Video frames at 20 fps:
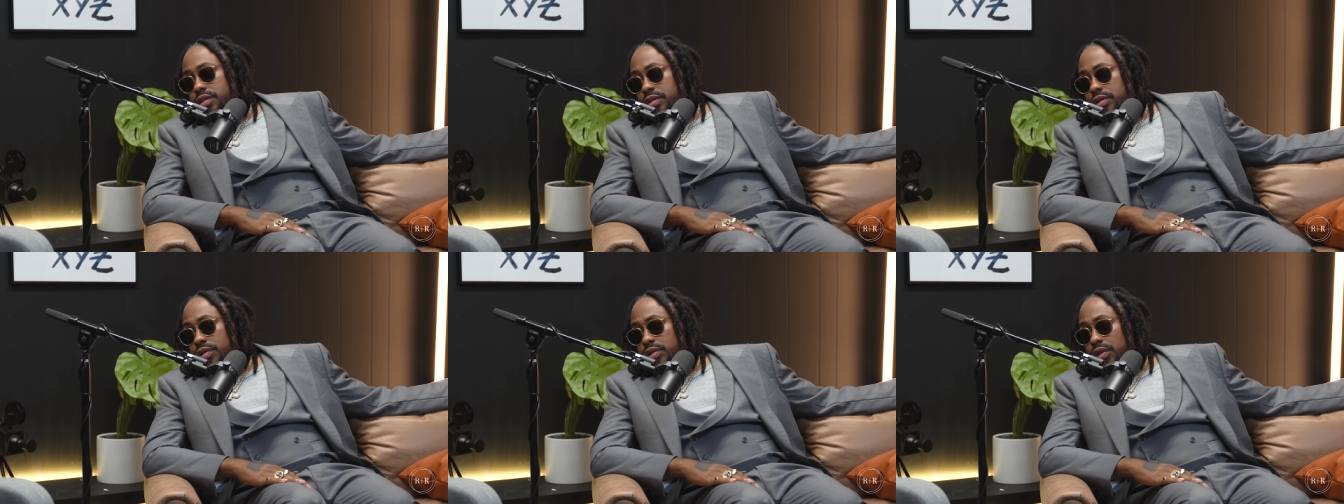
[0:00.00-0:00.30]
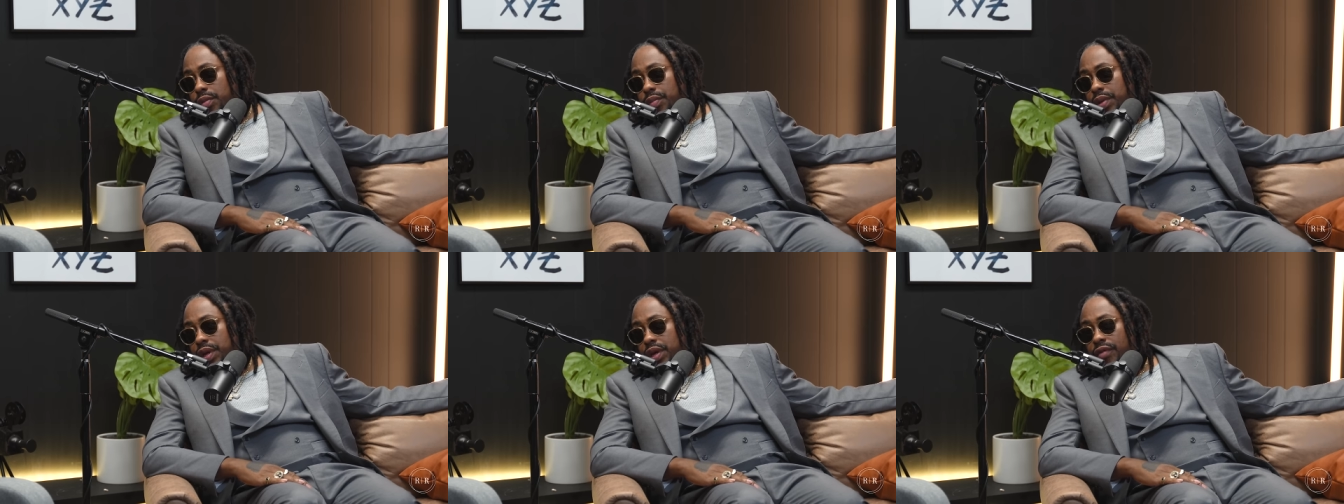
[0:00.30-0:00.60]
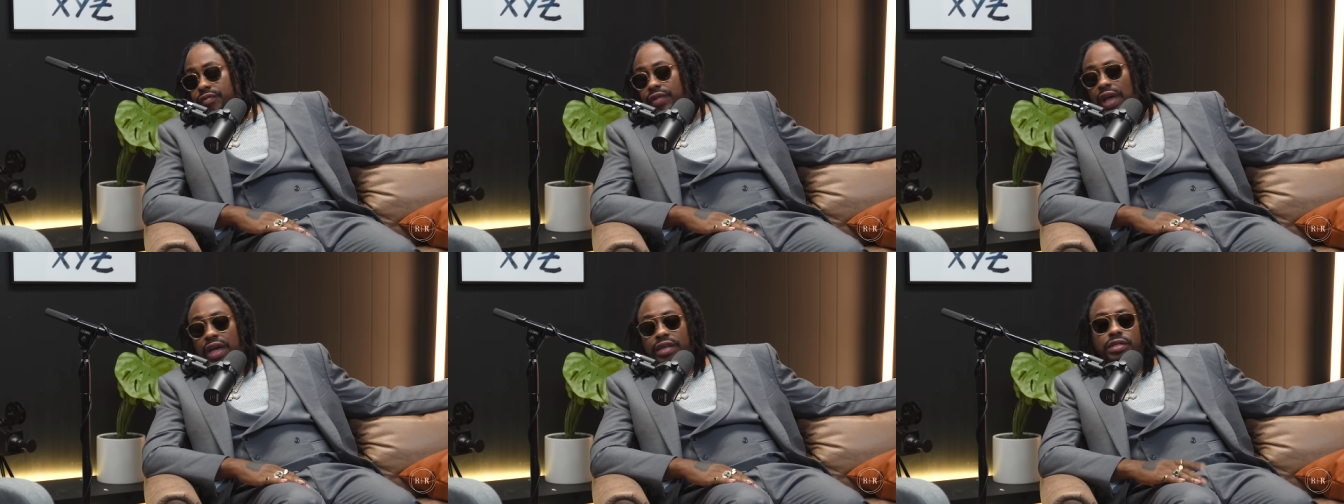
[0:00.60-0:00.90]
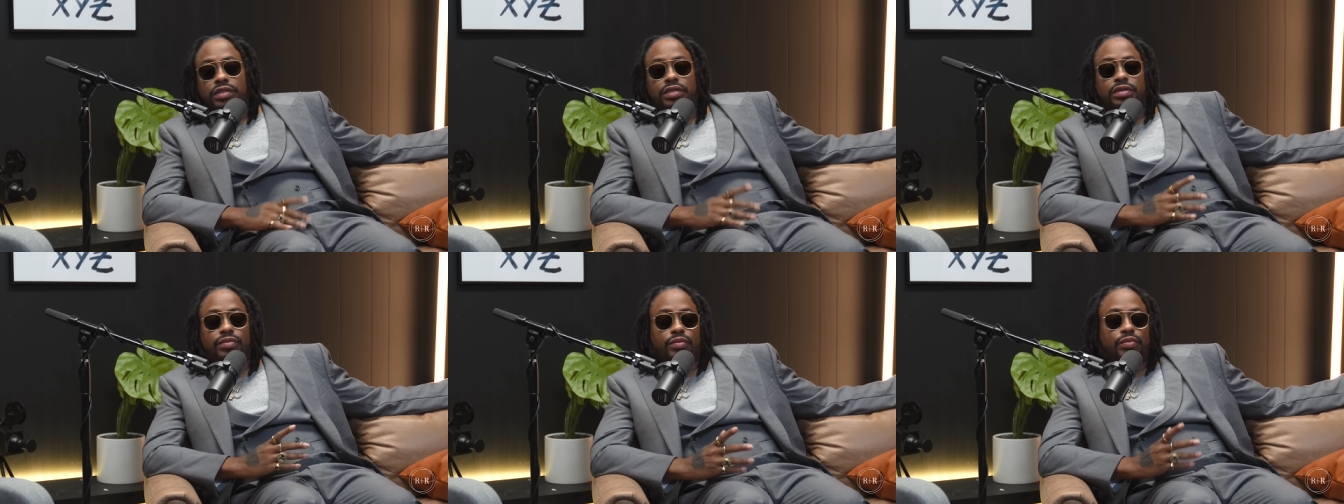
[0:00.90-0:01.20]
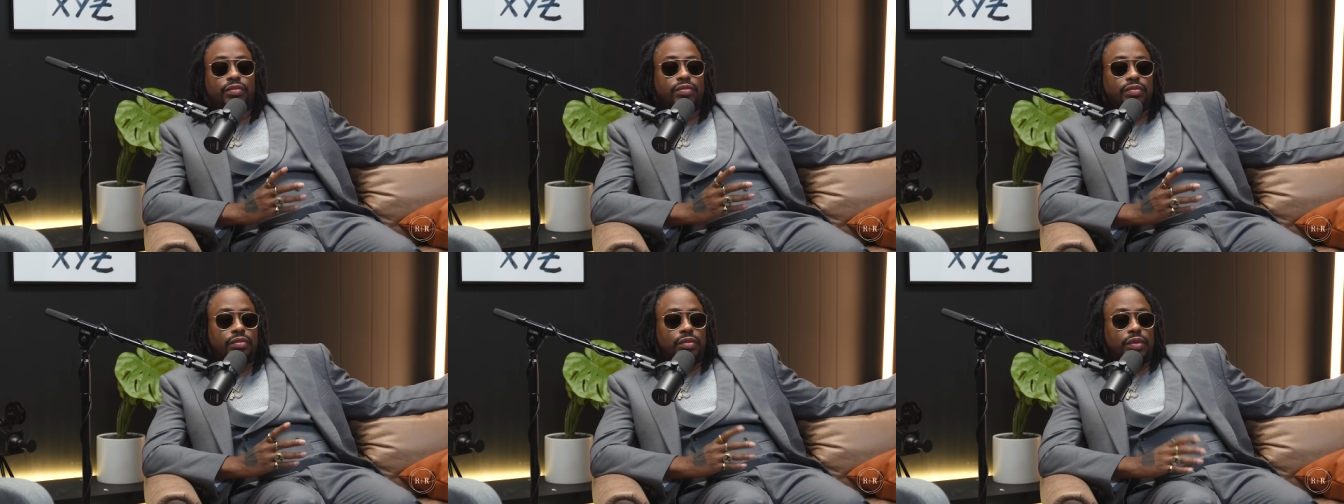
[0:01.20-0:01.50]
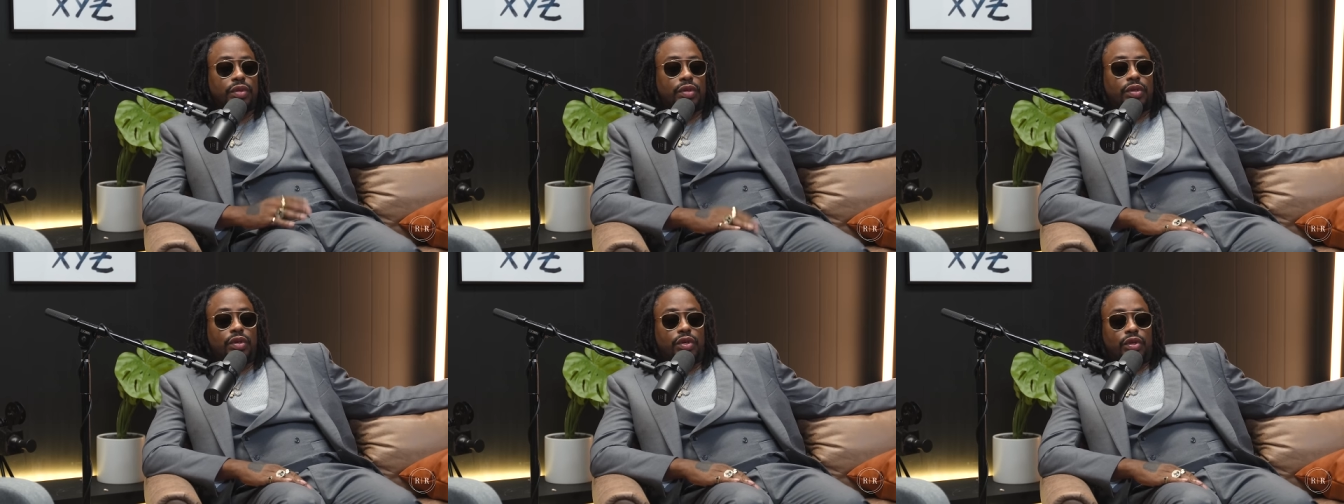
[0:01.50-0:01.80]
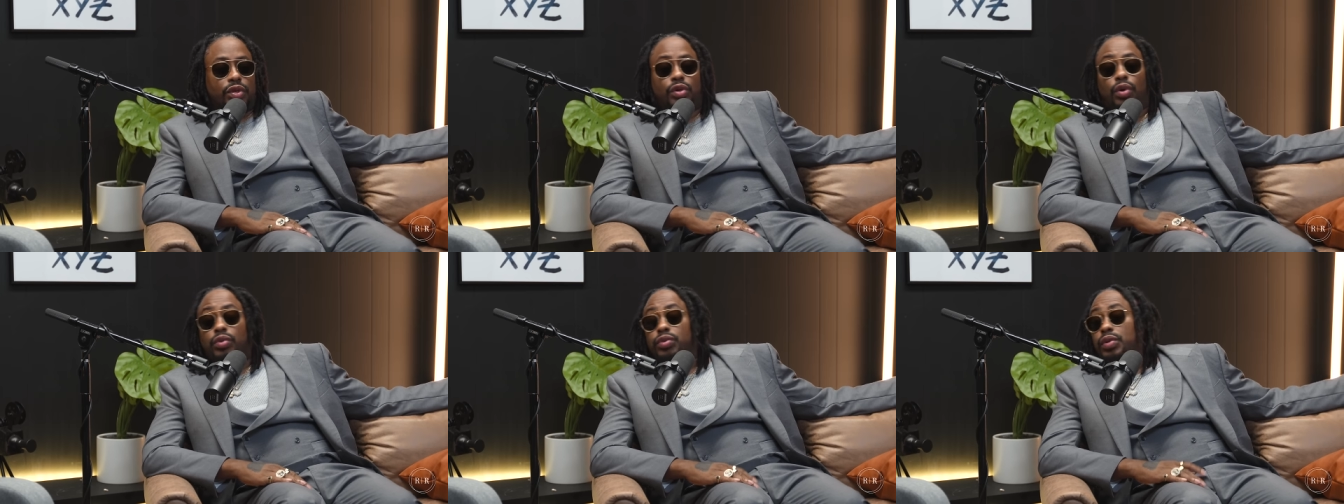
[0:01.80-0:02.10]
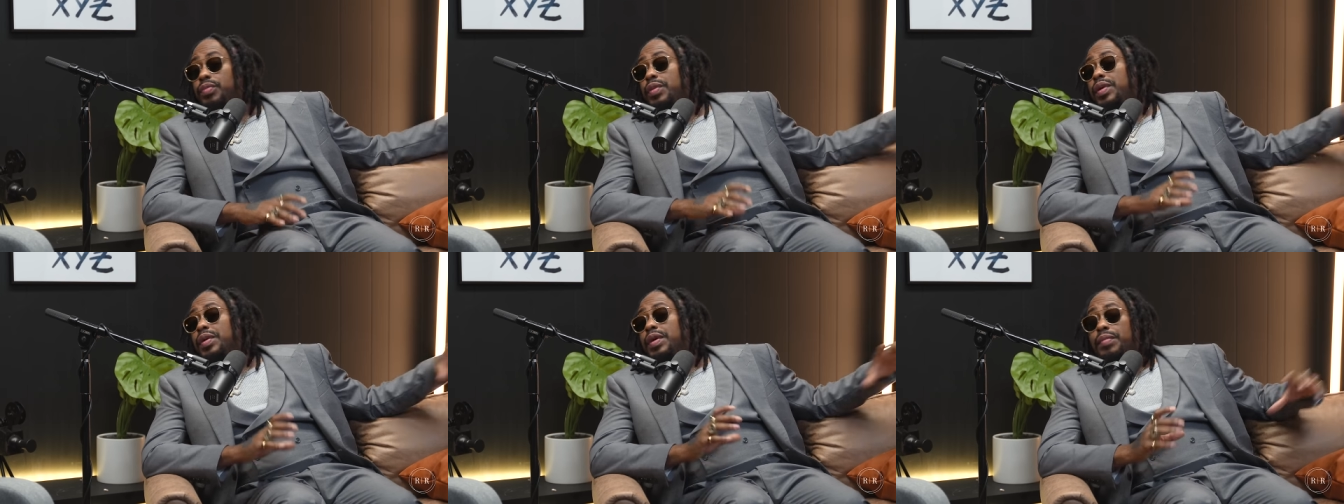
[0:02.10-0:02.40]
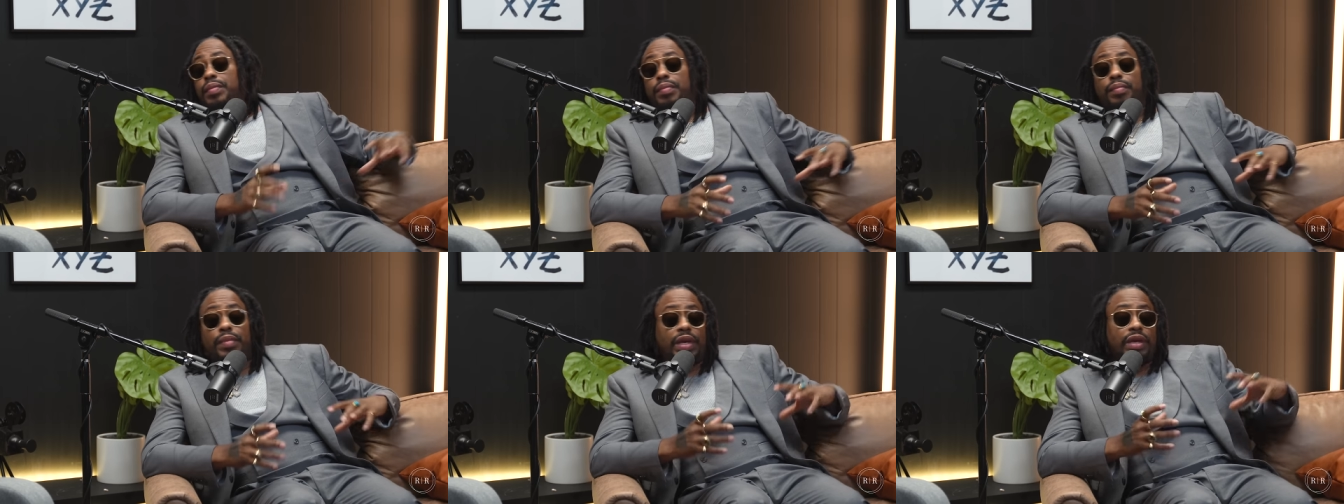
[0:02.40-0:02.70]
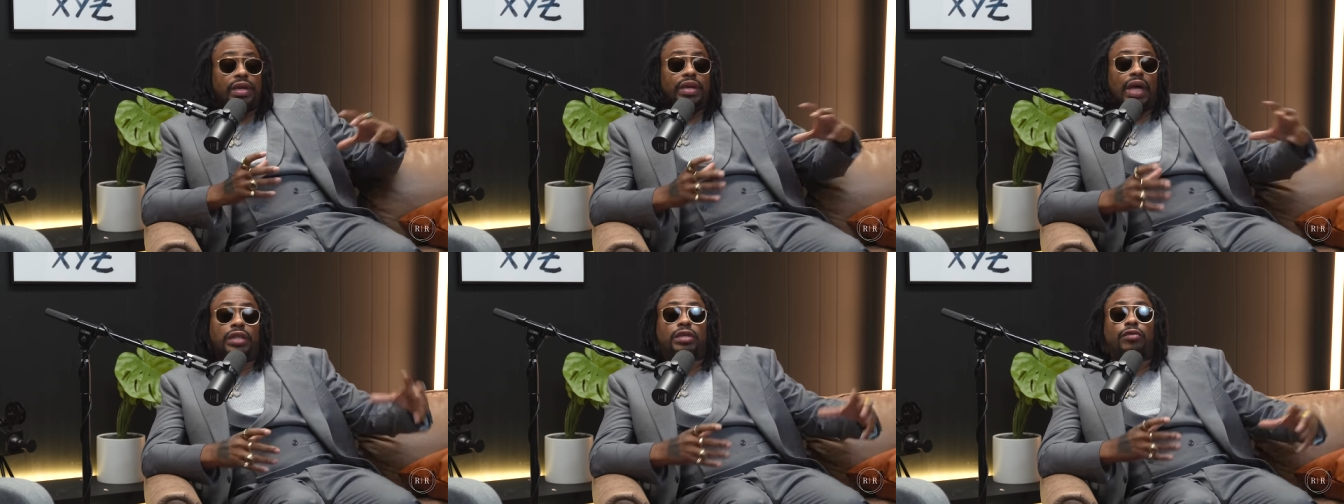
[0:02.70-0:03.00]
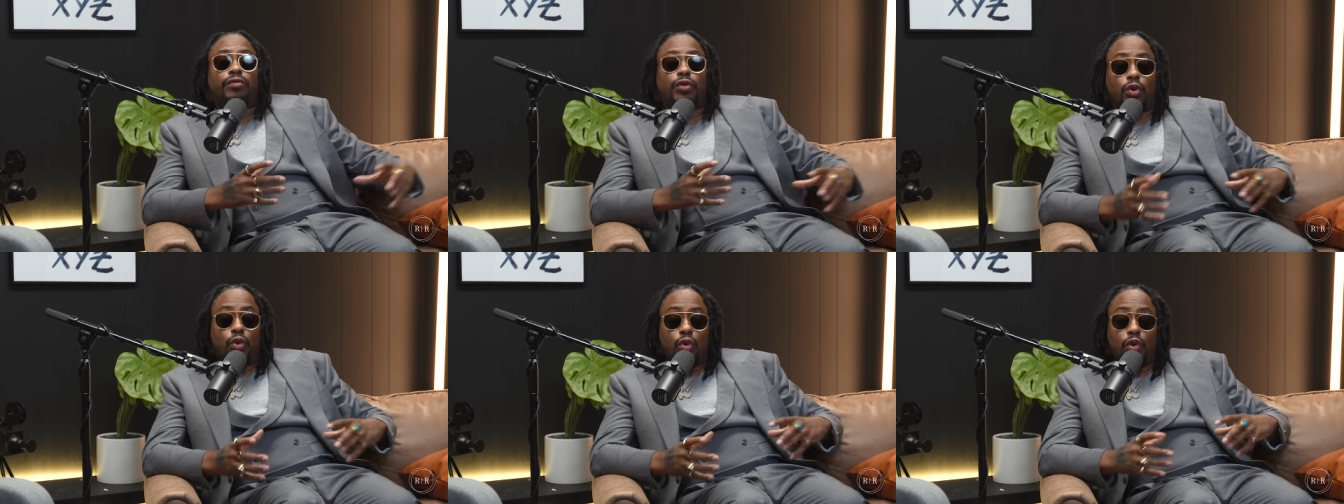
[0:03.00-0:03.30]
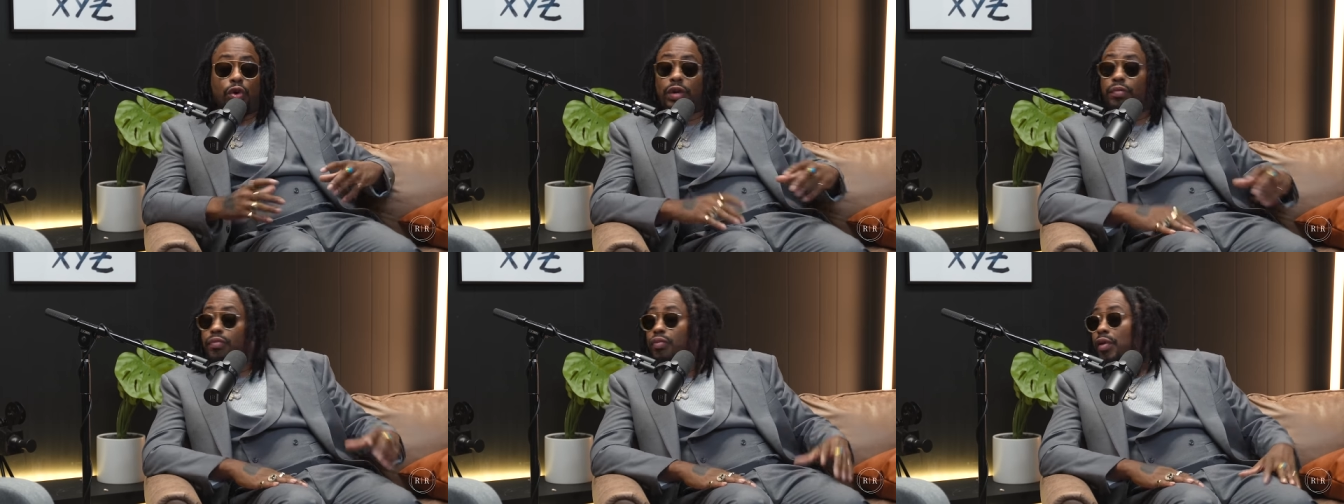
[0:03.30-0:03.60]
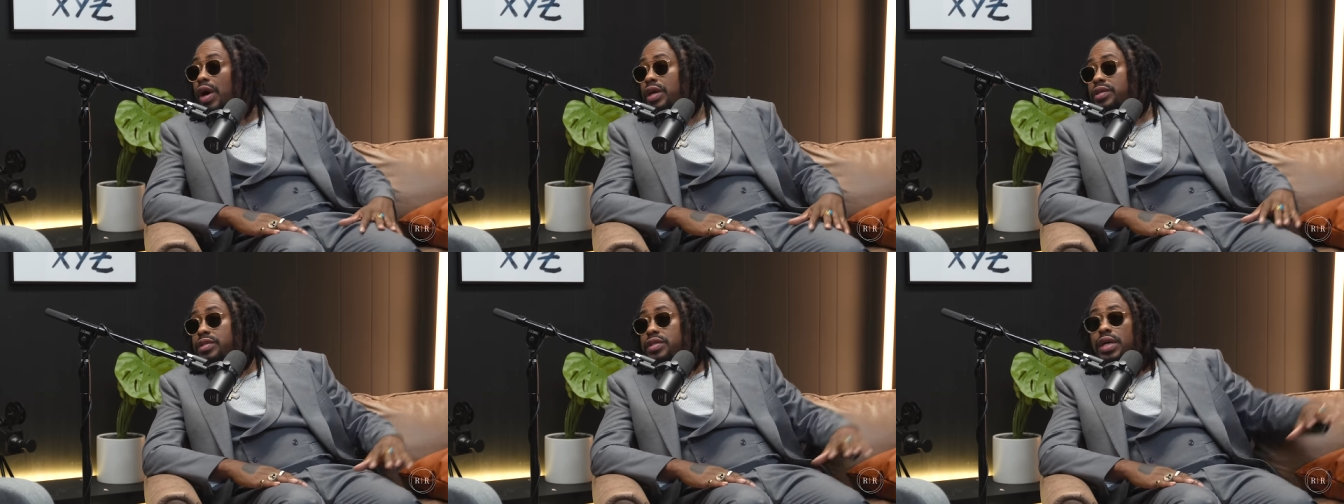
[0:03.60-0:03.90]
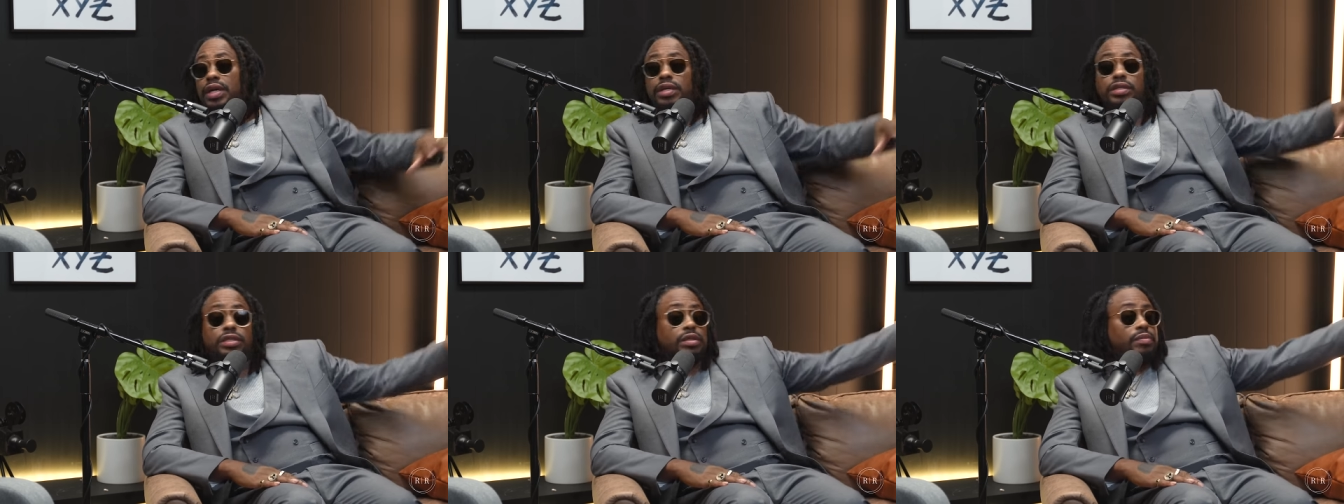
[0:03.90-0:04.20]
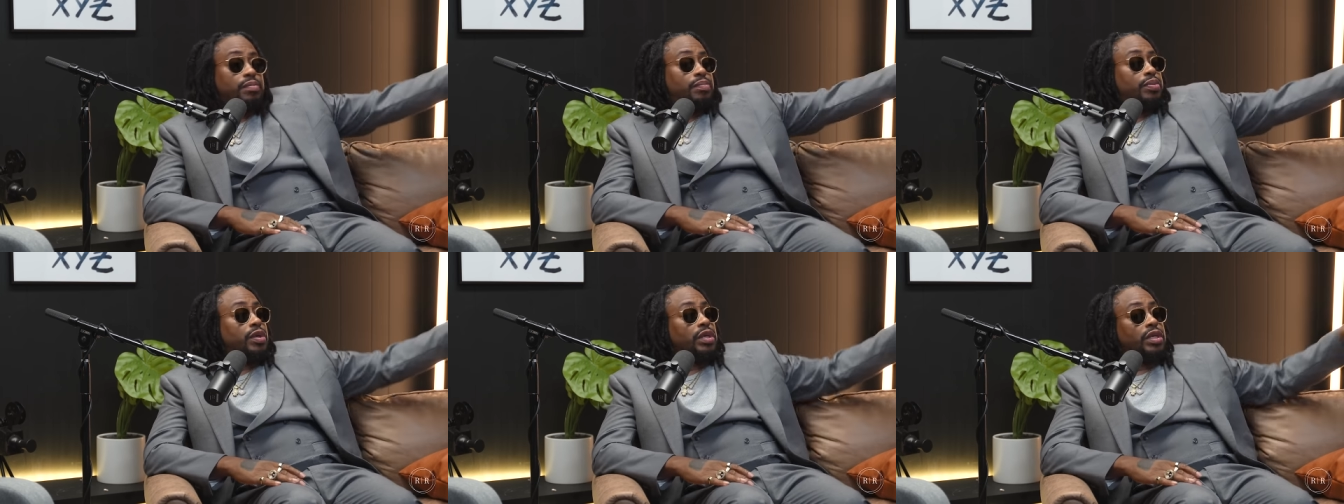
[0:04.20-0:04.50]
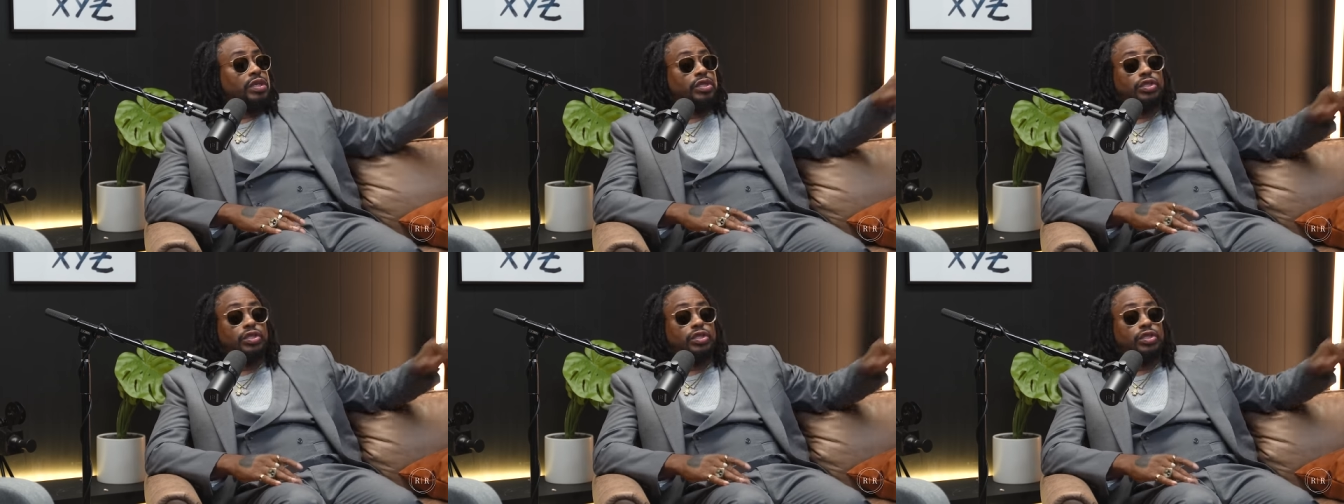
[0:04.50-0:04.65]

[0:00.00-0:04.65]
You know what I mean? If that's, you know, meaning like the recording process and mm-hmm. pulling